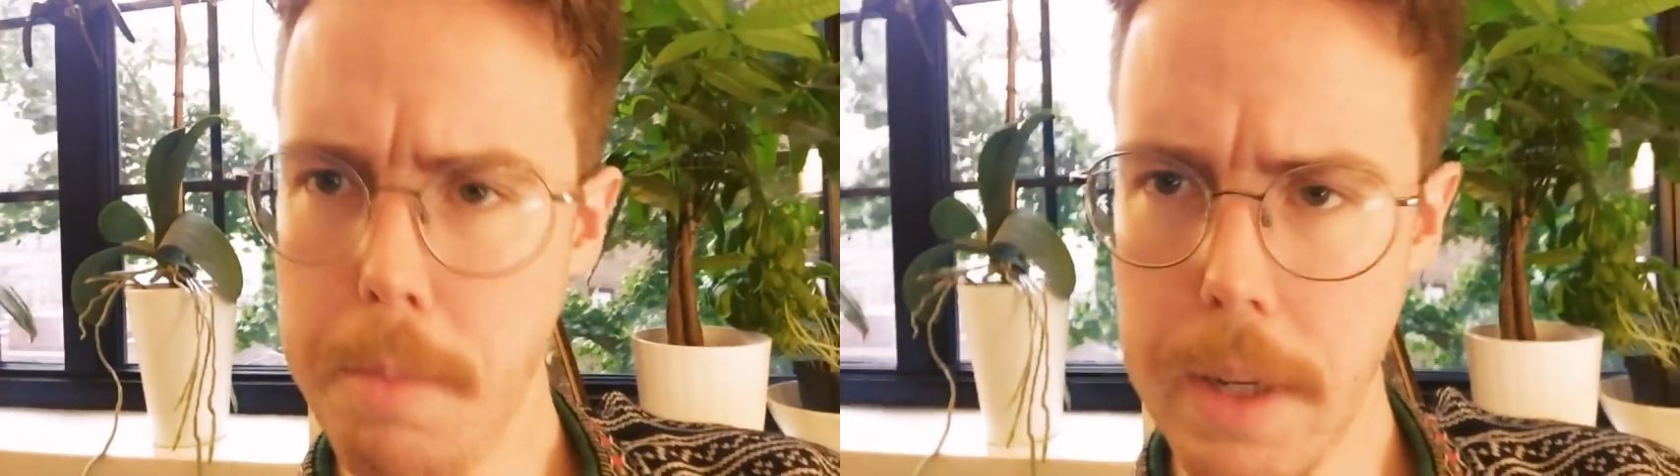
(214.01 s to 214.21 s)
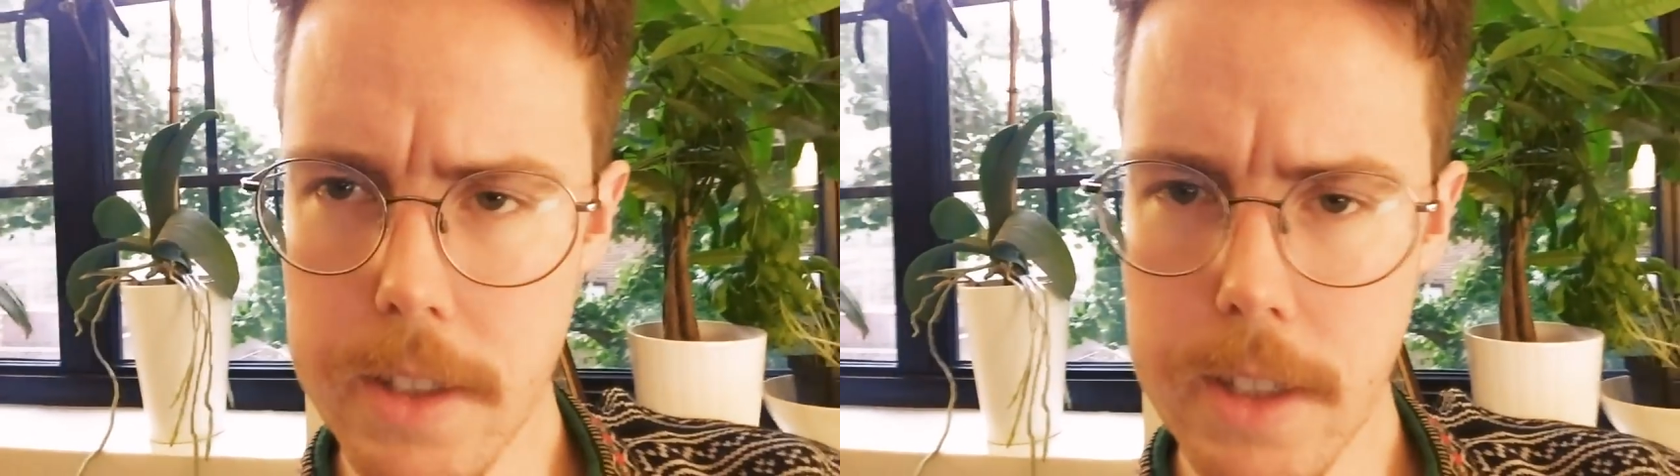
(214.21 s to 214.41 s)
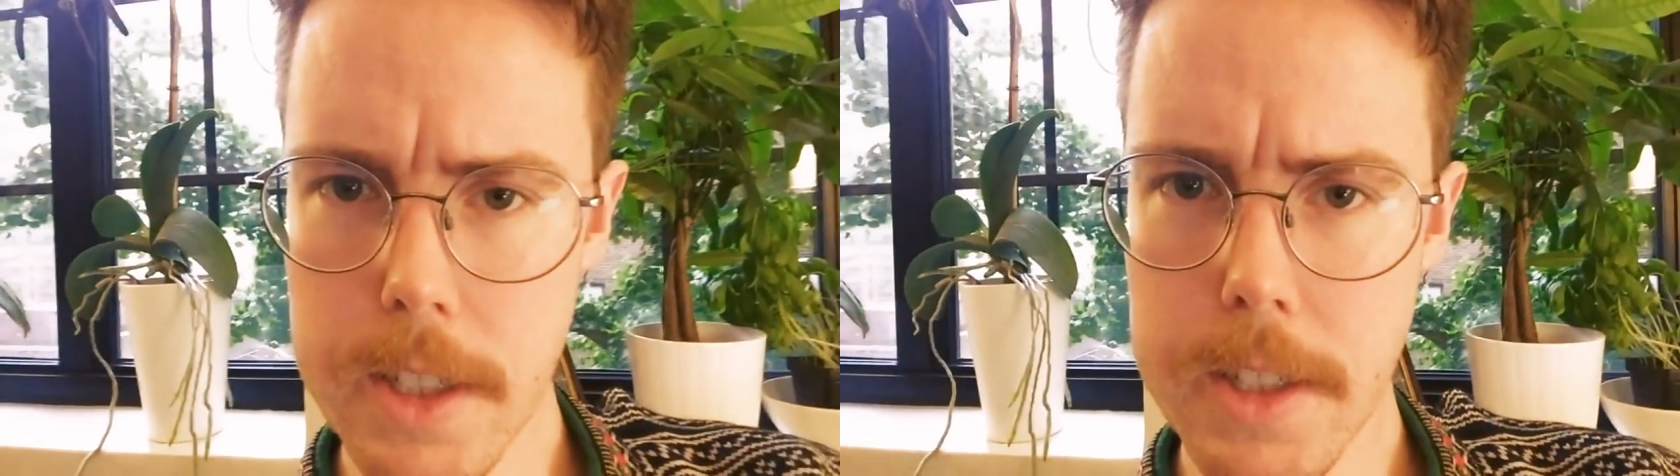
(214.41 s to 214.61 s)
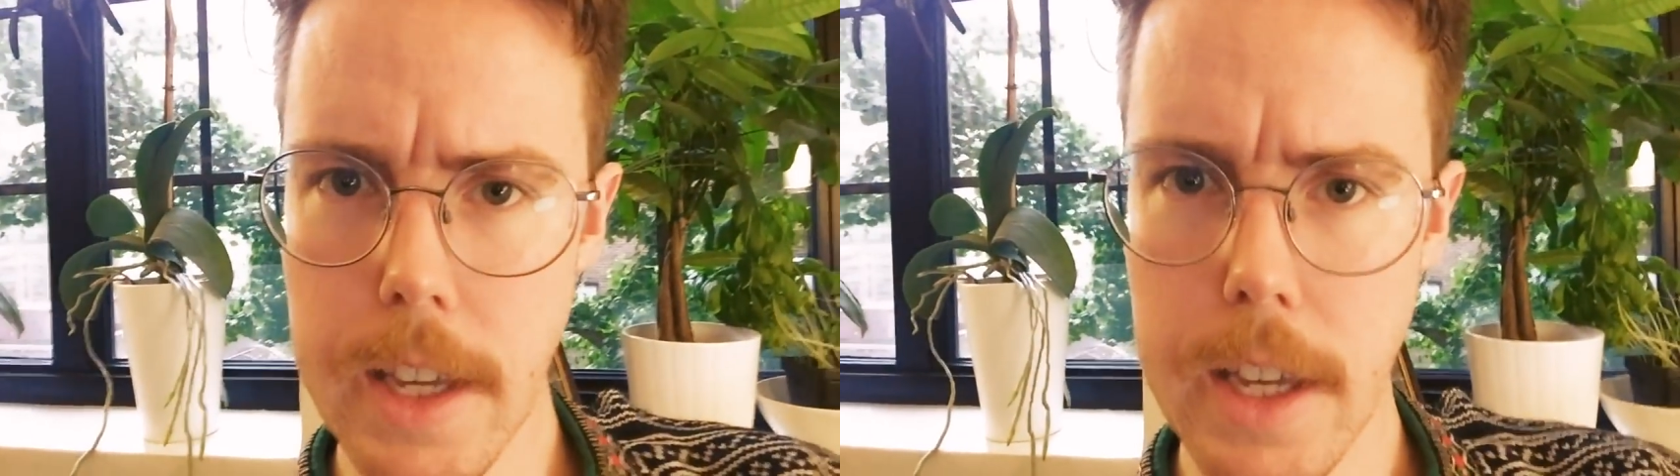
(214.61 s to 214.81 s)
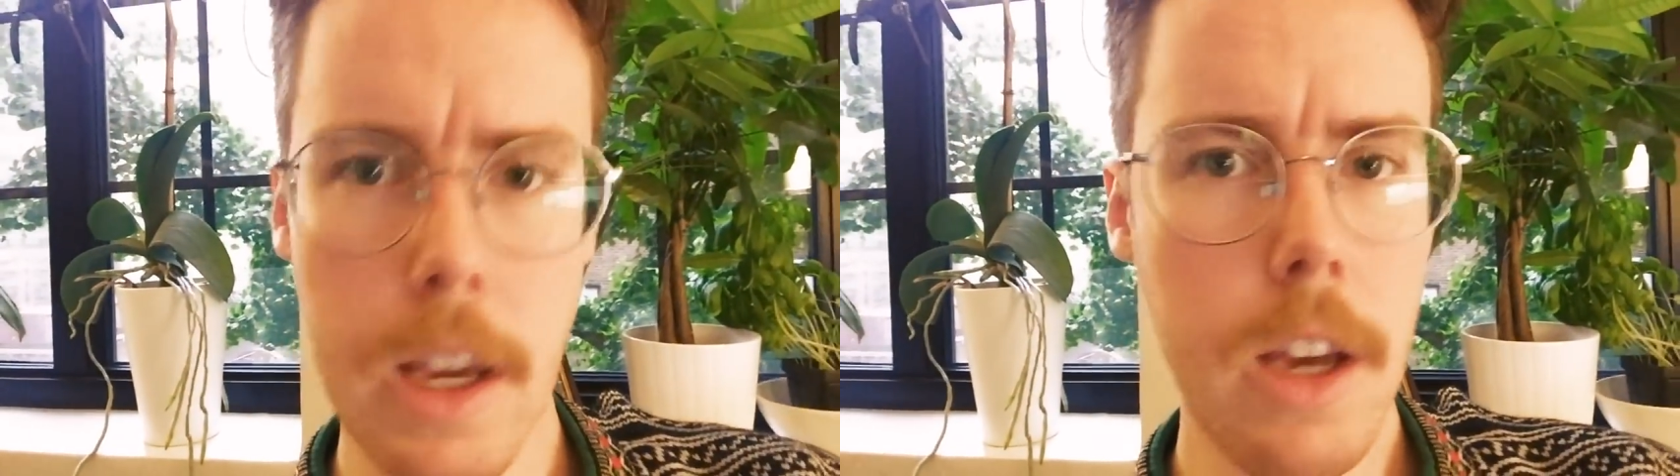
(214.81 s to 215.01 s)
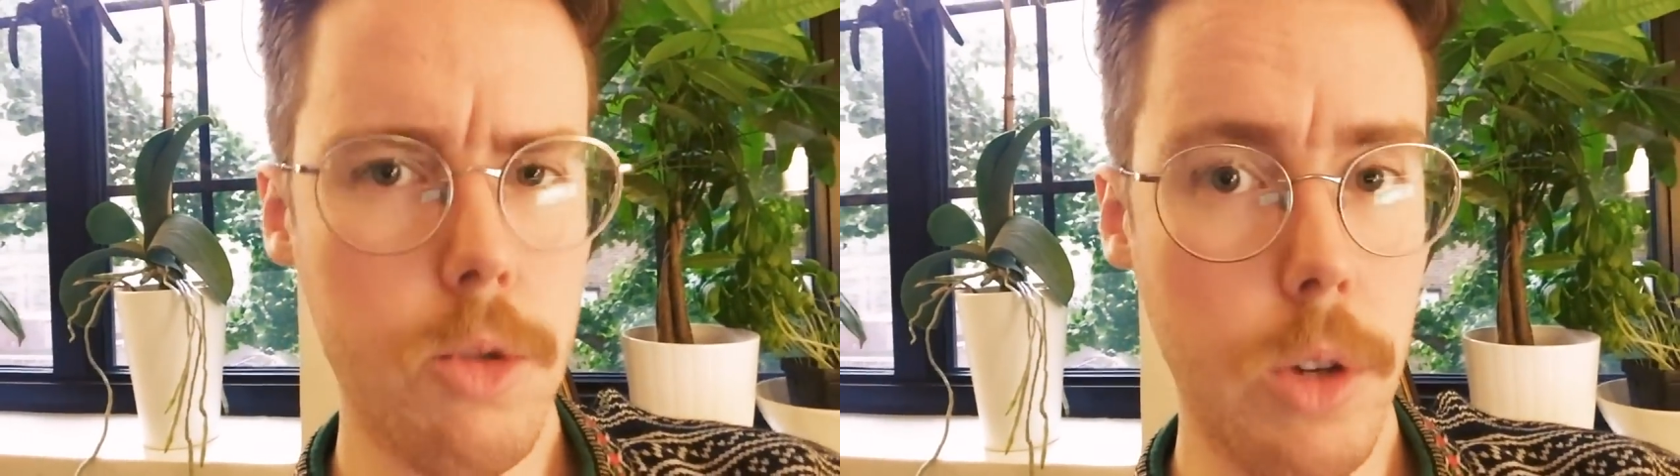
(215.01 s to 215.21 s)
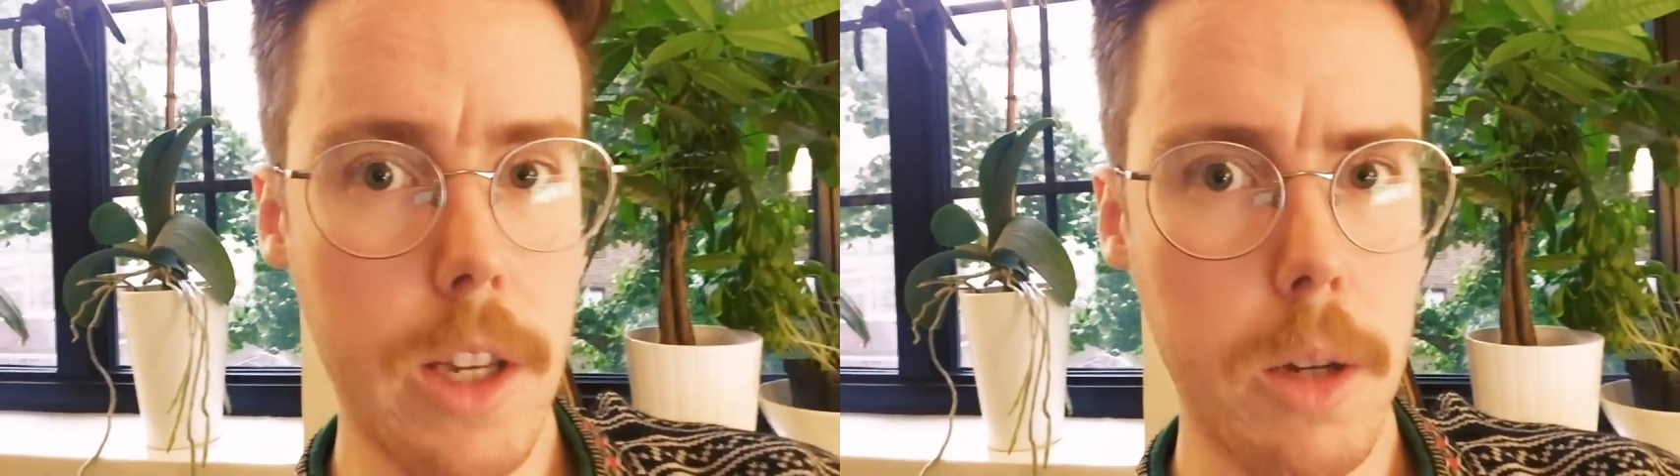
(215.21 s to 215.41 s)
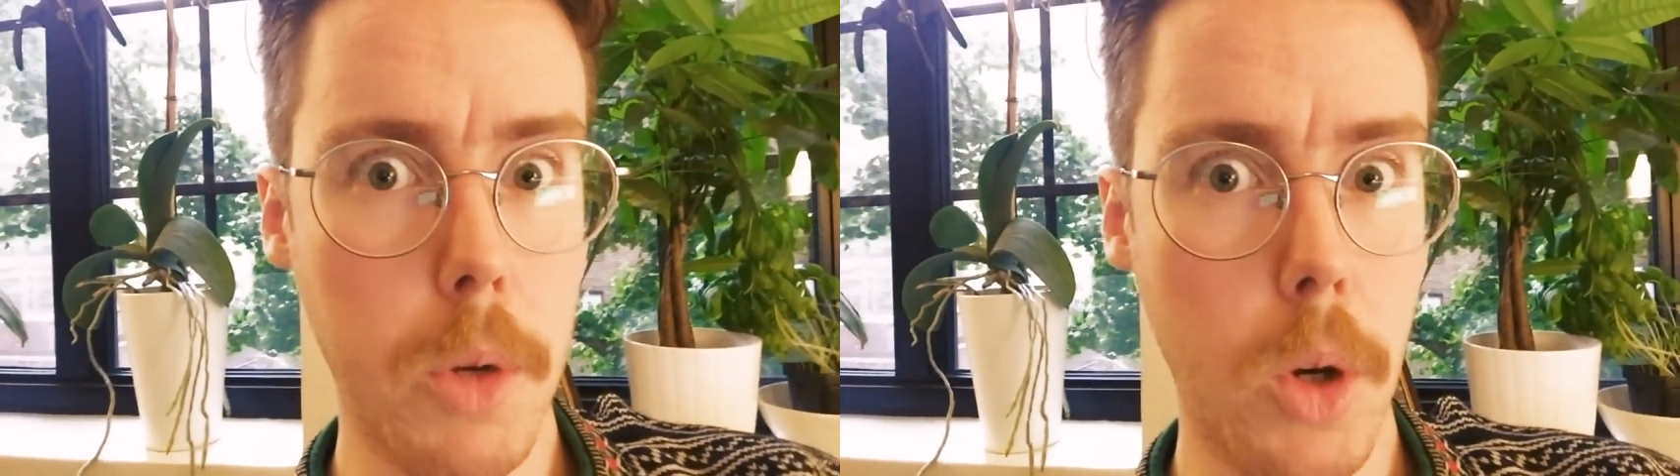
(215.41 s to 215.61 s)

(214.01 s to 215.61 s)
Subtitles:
basically saying drinking